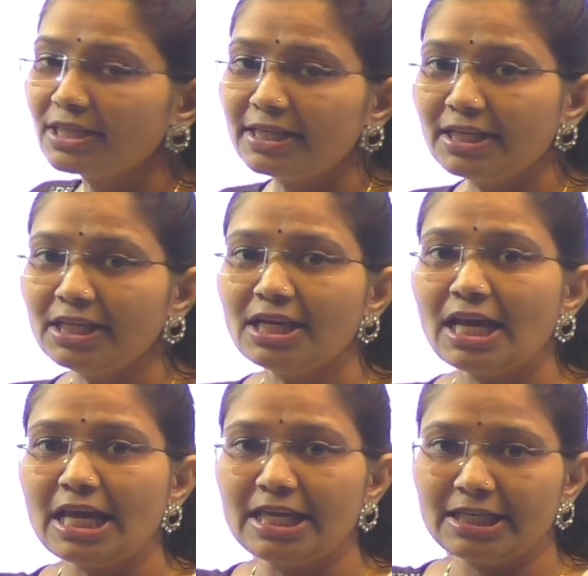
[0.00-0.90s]
getting
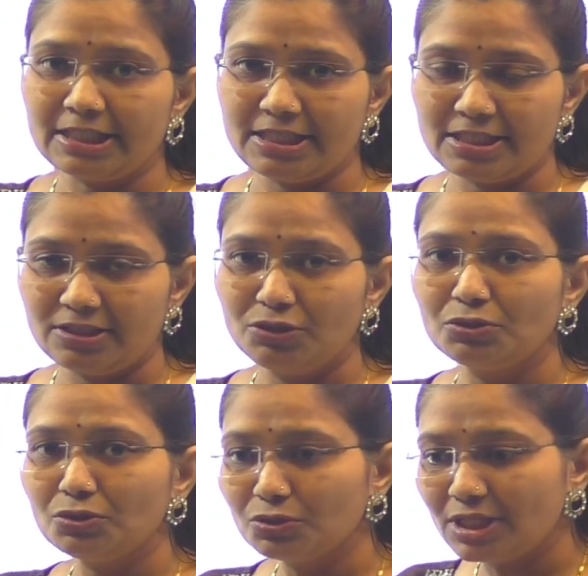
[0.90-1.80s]
increased. You
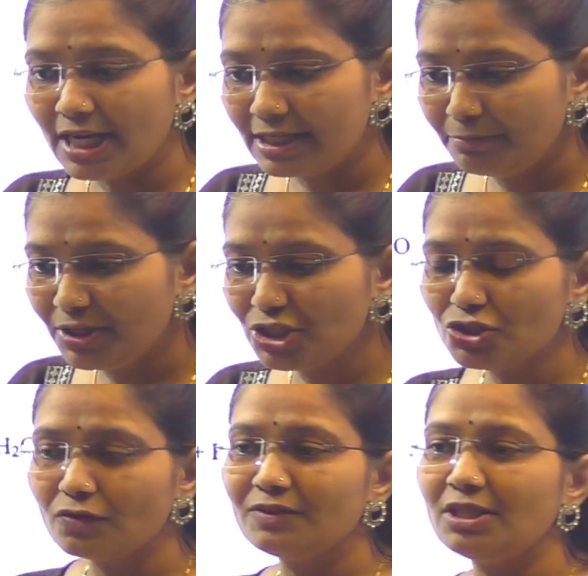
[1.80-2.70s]
know that pH
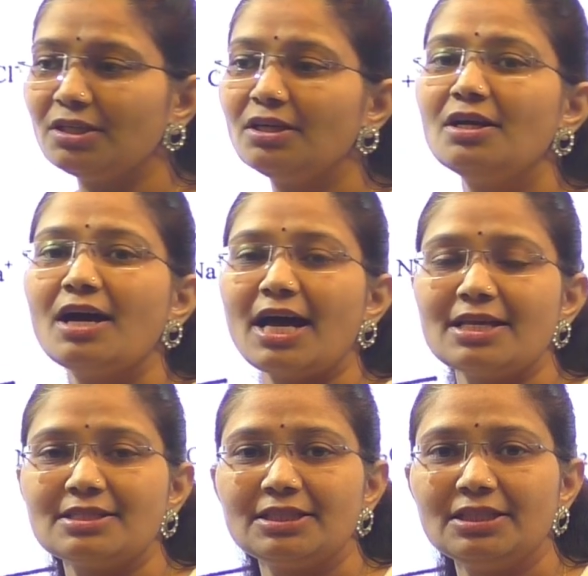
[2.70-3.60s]
of the
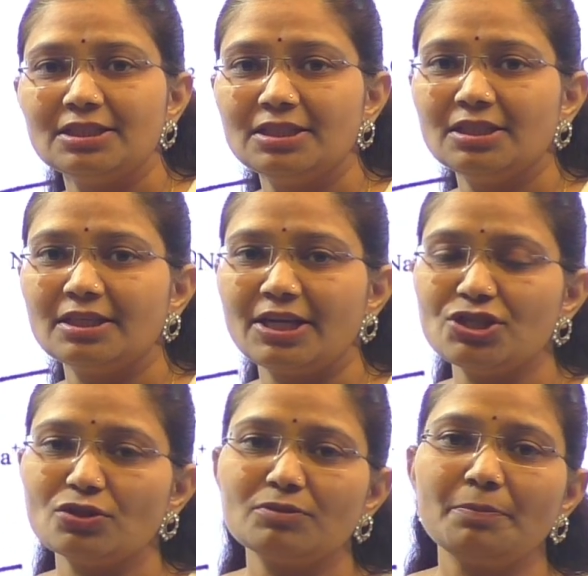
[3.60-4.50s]
acid, the
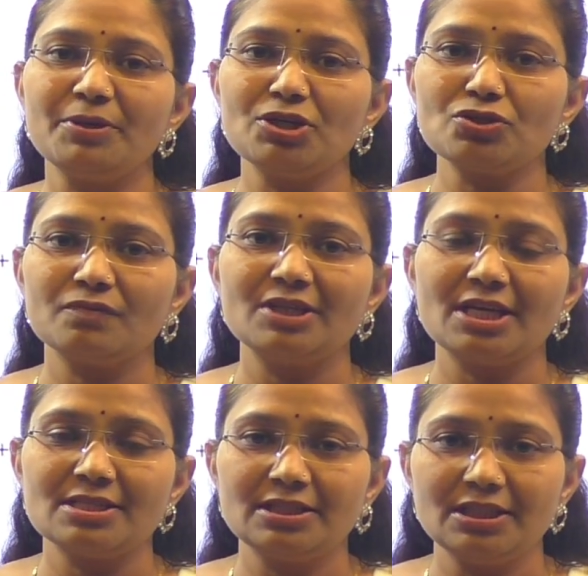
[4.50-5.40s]
range of the pH of the
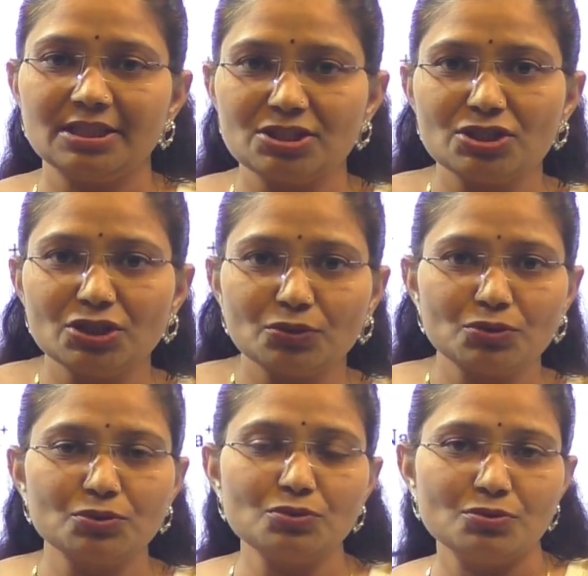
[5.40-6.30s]
acid, it is 0
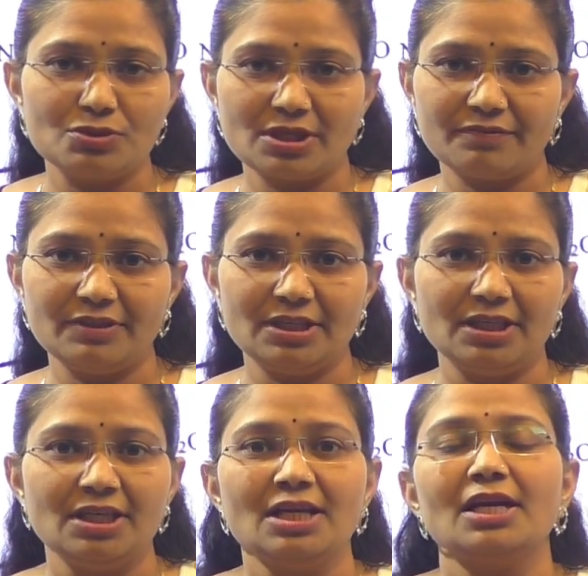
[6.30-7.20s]
to 7.
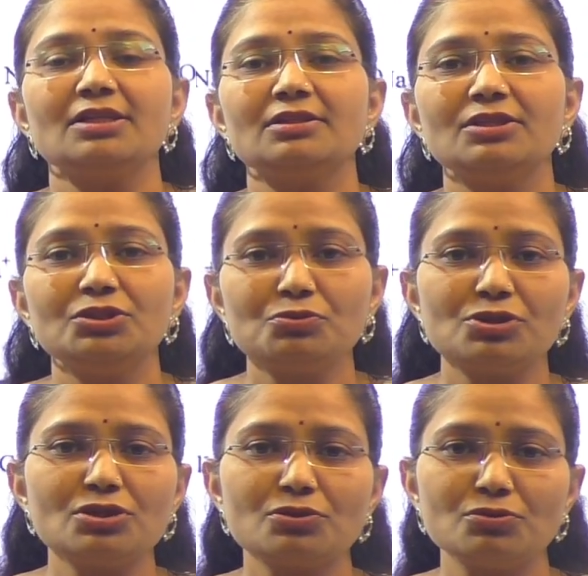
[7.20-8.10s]
The
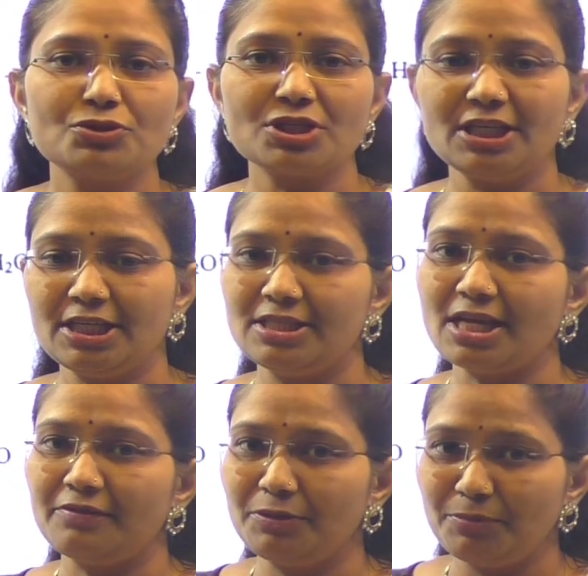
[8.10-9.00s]
neutral solution, it is
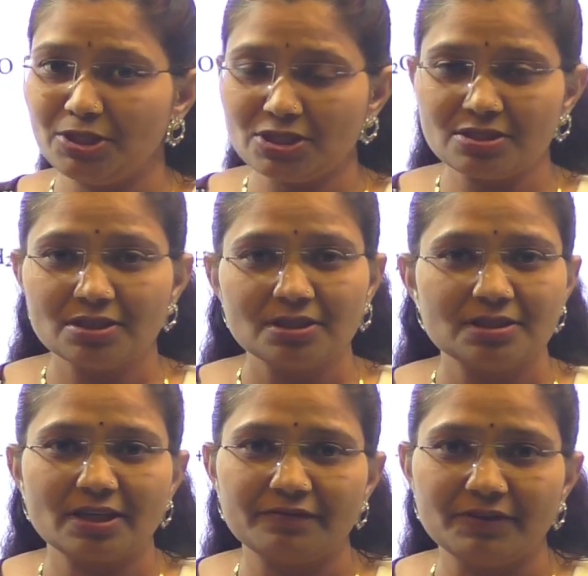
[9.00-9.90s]
having pH
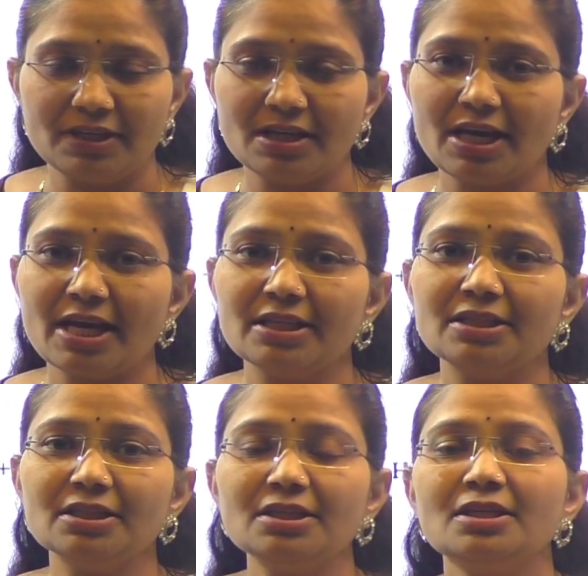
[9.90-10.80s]
7, and
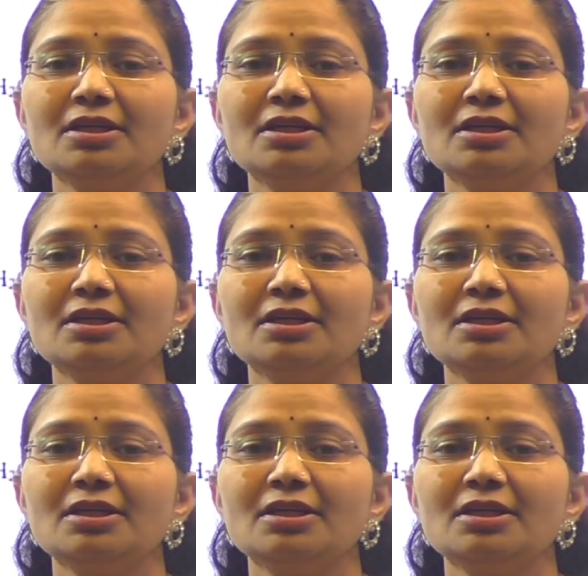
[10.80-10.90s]
the